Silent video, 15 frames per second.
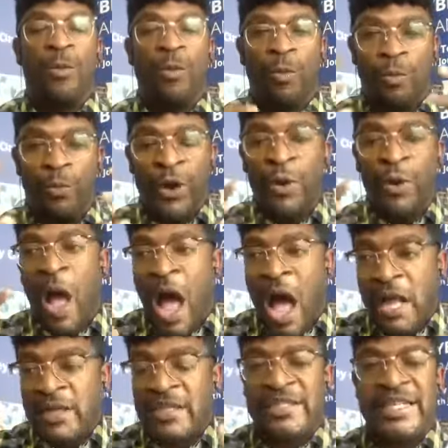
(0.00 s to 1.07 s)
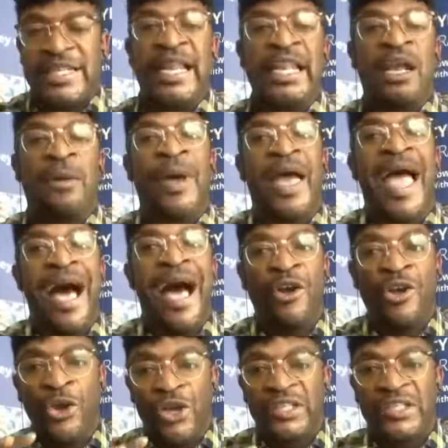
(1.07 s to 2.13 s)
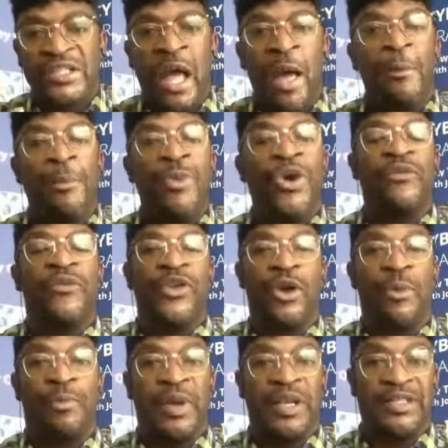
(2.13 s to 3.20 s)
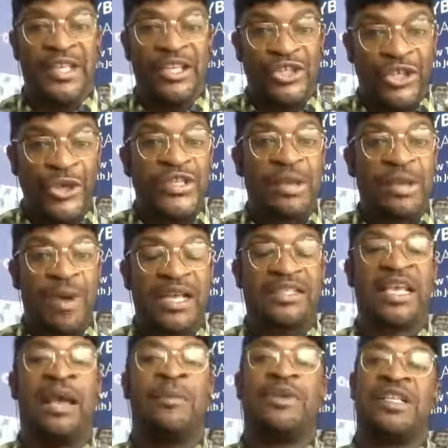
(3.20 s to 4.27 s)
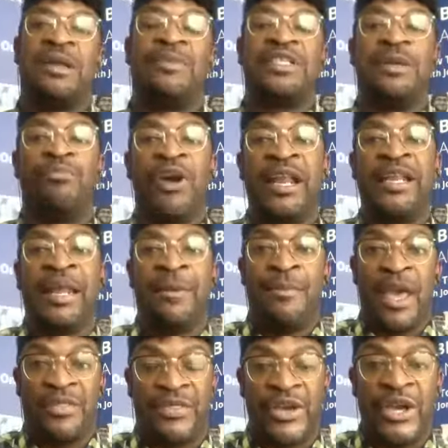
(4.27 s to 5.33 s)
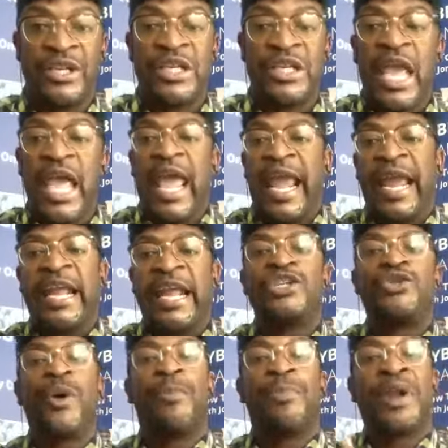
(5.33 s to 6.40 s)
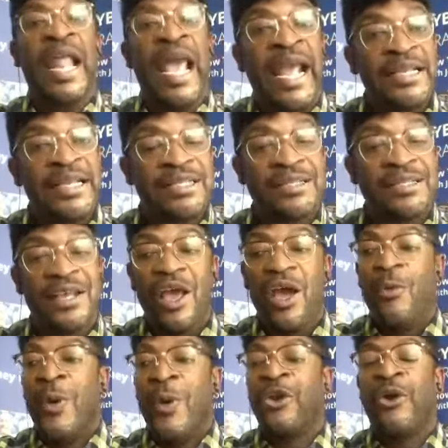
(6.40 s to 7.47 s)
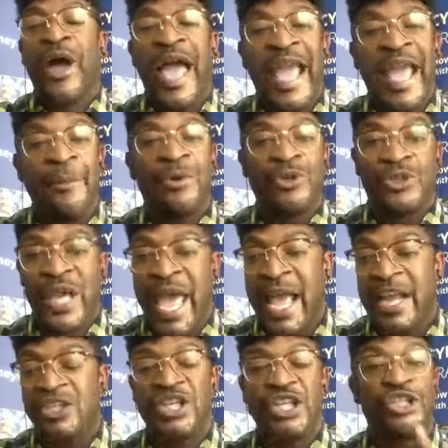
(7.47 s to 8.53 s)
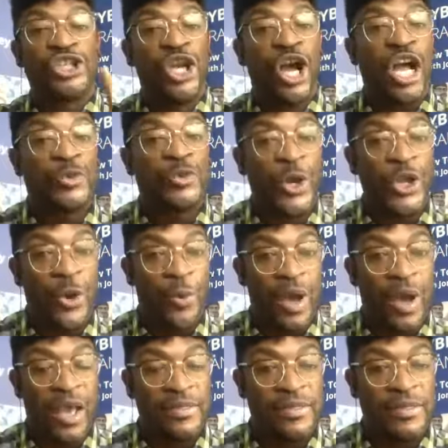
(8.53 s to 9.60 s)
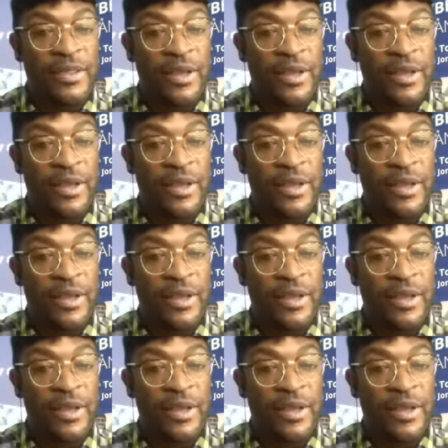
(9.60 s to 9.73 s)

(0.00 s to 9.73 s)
real understanding about how you can start moving your business using my CyberCelebrity branding method into a place where you're able to actually charge what you're worth,